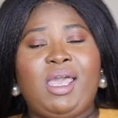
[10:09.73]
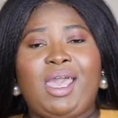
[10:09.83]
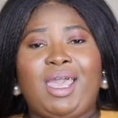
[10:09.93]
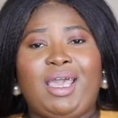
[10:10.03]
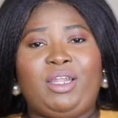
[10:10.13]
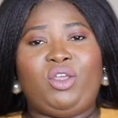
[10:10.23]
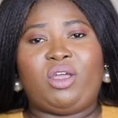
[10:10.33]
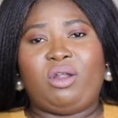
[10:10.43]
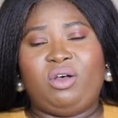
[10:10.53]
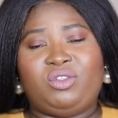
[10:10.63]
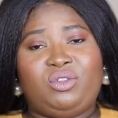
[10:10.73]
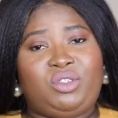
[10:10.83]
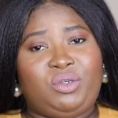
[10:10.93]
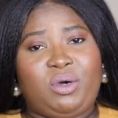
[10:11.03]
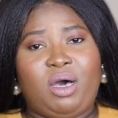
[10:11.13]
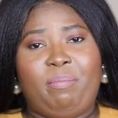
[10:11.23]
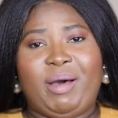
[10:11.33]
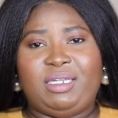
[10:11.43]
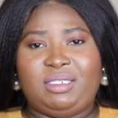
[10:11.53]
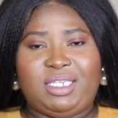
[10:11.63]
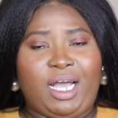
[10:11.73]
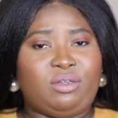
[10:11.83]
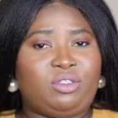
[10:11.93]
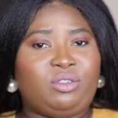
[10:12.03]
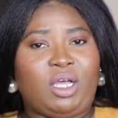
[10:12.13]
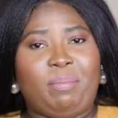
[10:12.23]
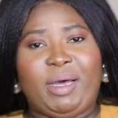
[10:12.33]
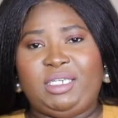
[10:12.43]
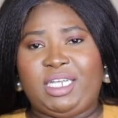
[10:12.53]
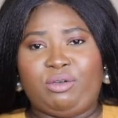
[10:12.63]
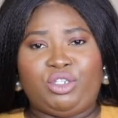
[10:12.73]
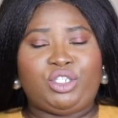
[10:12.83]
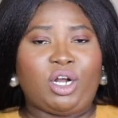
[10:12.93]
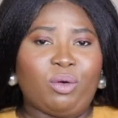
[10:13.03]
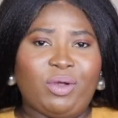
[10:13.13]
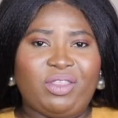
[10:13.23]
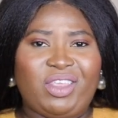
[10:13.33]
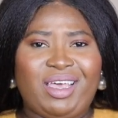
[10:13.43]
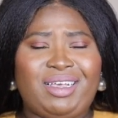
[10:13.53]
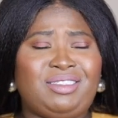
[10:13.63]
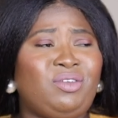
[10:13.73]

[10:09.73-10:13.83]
And you can also do a button-down button down shirt with this.